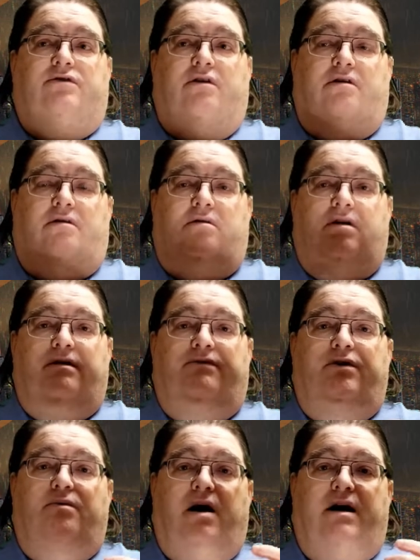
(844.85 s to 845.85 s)
So if
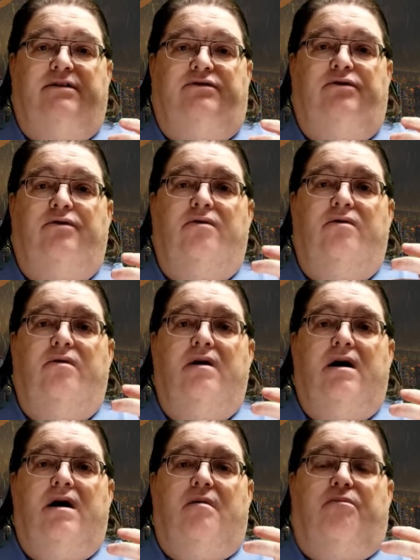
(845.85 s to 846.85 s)
you want to
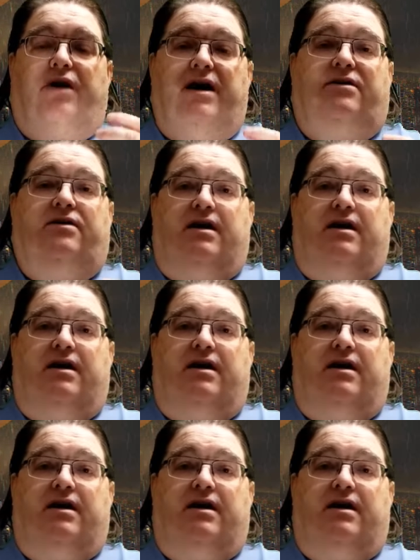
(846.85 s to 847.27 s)
break